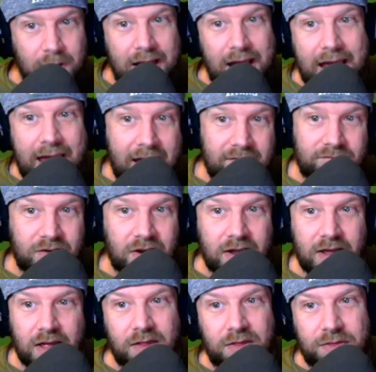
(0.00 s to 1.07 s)
But I have
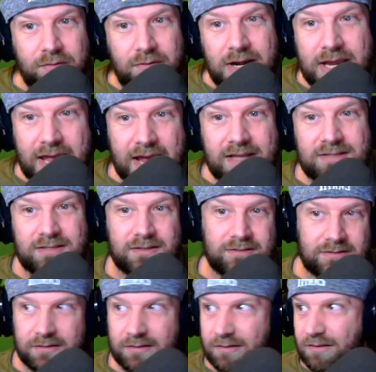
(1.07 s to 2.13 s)
three
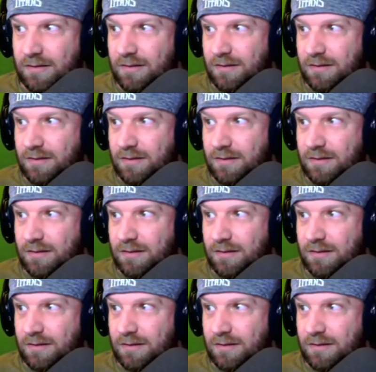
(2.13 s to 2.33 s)
cases.